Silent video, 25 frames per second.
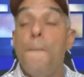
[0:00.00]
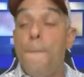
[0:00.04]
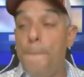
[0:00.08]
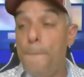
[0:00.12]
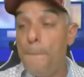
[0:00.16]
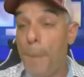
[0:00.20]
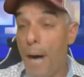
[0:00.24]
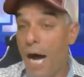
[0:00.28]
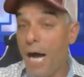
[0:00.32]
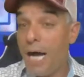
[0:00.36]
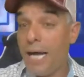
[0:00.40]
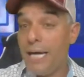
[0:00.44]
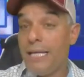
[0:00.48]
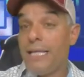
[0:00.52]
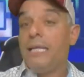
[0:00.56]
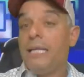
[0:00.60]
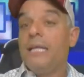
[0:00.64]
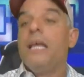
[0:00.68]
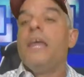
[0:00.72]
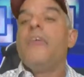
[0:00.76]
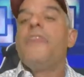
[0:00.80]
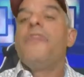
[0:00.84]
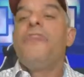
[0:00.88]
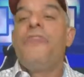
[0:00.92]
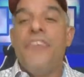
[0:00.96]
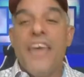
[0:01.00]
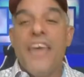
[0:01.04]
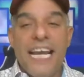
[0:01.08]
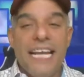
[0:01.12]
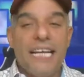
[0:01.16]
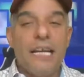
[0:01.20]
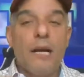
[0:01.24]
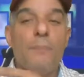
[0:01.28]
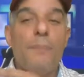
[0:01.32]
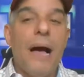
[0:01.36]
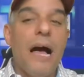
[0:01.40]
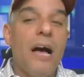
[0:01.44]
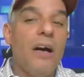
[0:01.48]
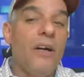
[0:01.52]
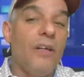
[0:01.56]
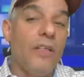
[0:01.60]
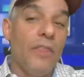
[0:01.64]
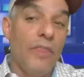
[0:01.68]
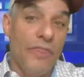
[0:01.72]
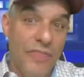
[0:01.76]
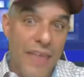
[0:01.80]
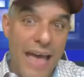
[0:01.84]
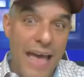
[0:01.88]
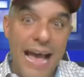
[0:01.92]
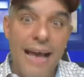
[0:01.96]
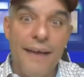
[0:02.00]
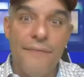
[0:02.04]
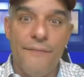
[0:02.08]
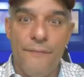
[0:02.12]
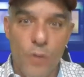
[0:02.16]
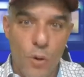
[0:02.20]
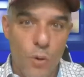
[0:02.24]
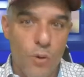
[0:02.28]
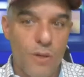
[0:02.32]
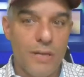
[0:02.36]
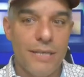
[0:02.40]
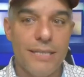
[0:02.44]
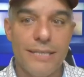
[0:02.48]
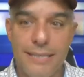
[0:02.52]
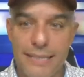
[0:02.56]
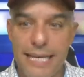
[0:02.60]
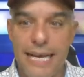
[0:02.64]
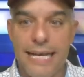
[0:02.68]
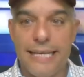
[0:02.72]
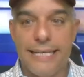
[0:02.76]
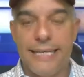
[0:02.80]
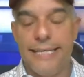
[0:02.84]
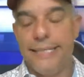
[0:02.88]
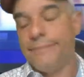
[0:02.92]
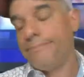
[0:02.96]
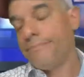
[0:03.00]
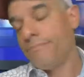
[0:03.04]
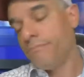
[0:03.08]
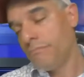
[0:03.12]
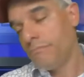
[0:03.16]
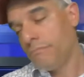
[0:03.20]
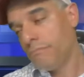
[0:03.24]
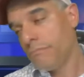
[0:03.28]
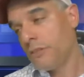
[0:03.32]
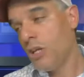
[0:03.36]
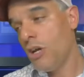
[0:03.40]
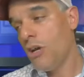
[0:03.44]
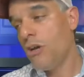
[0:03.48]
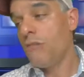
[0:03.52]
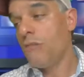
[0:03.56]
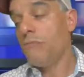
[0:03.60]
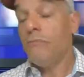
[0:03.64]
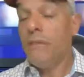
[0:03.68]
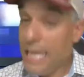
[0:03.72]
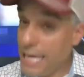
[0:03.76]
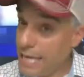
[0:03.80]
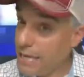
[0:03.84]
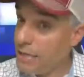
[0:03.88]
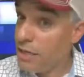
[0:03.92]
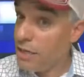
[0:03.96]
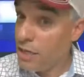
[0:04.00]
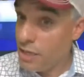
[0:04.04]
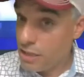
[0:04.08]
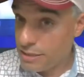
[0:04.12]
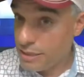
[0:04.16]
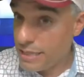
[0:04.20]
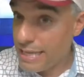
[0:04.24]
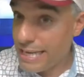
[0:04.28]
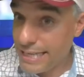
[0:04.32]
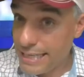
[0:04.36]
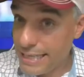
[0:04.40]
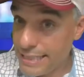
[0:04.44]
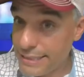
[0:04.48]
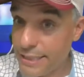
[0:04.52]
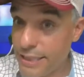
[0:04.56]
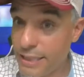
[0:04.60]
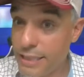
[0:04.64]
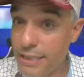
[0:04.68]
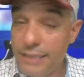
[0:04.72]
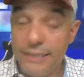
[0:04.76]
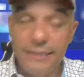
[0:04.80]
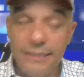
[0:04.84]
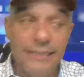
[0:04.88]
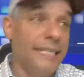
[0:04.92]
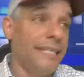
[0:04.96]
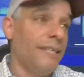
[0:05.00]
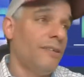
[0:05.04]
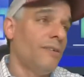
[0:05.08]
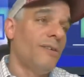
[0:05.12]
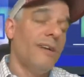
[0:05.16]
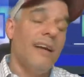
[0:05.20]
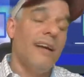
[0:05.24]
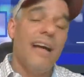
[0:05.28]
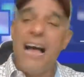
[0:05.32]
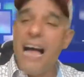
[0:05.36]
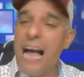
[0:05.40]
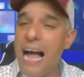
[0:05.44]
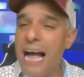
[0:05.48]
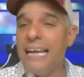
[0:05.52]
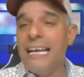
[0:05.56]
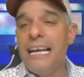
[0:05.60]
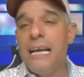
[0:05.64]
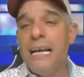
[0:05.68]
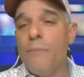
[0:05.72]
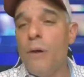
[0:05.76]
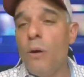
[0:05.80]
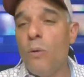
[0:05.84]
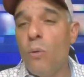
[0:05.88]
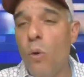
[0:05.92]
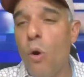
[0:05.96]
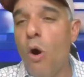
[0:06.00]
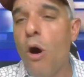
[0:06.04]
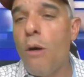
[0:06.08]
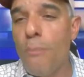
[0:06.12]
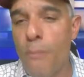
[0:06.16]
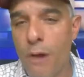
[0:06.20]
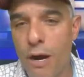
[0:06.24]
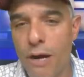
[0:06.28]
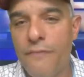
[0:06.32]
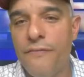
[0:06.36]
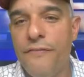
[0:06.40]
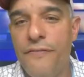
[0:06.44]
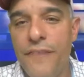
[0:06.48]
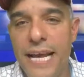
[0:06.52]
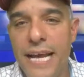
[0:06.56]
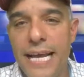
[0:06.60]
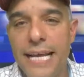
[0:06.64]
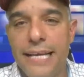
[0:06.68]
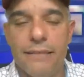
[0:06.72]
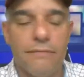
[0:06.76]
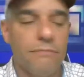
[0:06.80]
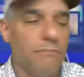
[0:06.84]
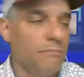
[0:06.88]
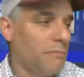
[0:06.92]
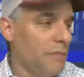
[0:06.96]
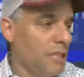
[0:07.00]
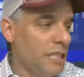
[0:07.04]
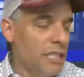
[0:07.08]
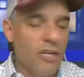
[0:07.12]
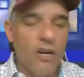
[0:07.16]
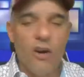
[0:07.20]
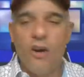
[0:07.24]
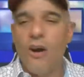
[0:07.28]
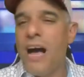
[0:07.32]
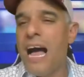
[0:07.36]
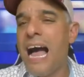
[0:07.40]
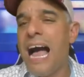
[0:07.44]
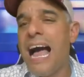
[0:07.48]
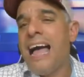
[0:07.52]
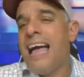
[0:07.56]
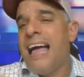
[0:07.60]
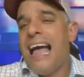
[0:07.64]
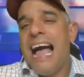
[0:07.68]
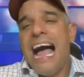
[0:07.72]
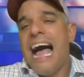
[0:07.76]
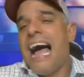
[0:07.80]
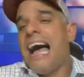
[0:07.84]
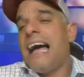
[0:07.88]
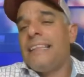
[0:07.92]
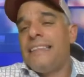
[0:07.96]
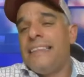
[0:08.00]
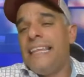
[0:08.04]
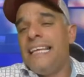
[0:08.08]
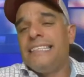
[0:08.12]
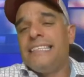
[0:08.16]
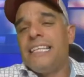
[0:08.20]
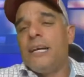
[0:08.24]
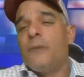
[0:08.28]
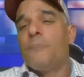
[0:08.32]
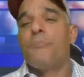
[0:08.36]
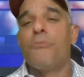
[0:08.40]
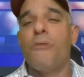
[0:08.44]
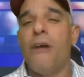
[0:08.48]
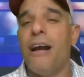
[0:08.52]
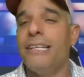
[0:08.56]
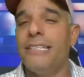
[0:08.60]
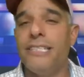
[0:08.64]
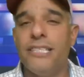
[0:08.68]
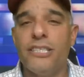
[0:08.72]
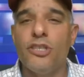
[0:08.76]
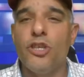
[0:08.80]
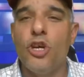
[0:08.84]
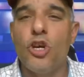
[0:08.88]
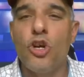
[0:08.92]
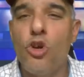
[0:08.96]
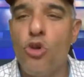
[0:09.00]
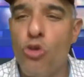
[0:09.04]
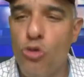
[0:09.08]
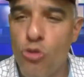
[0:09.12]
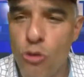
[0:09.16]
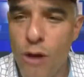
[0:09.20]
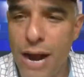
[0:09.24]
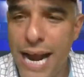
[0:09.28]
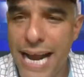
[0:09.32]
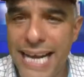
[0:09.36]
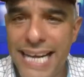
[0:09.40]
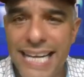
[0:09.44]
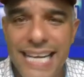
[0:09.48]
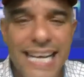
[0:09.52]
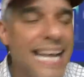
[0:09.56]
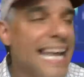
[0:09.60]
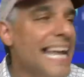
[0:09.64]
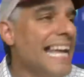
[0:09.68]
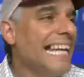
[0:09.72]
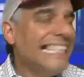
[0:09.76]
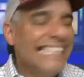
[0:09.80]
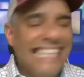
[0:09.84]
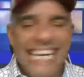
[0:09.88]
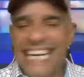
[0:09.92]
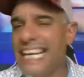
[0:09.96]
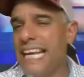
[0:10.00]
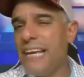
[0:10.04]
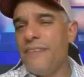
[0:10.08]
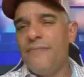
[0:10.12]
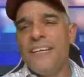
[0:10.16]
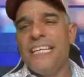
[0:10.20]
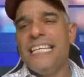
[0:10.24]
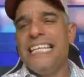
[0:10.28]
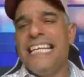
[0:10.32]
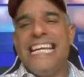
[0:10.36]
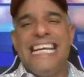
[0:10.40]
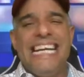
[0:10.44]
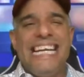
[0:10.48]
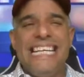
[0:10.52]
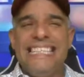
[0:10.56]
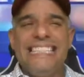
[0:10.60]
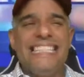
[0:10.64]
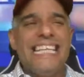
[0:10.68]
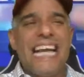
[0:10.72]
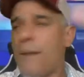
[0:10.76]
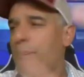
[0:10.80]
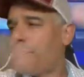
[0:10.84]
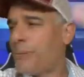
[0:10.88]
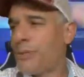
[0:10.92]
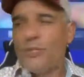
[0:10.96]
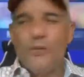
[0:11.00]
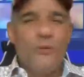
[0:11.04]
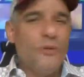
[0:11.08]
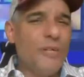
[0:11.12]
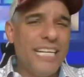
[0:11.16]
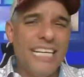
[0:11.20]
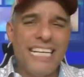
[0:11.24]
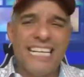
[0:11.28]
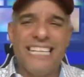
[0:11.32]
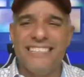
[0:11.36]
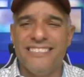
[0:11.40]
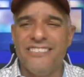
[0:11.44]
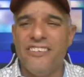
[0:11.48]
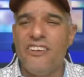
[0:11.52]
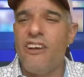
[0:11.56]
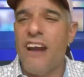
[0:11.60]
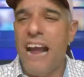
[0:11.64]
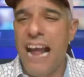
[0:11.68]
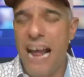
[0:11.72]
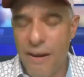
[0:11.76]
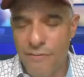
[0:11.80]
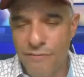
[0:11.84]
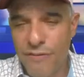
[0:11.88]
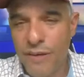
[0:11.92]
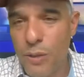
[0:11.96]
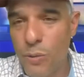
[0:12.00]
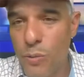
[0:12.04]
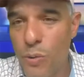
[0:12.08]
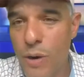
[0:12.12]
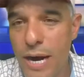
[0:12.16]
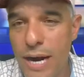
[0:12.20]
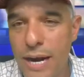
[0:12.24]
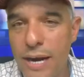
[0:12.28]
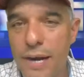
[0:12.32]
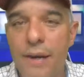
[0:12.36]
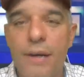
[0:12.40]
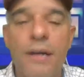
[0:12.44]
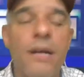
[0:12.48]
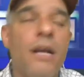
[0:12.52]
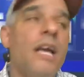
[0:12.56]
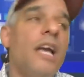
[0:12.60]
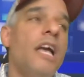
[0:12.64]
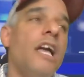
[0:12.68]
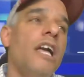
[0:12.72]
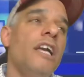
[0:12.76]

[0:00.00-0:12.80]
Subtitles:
But think about that for a second. So it looks like it's a good deal. I am a Walmart fan. I think their prices are great. They give an easy opportunity because they're everywhere.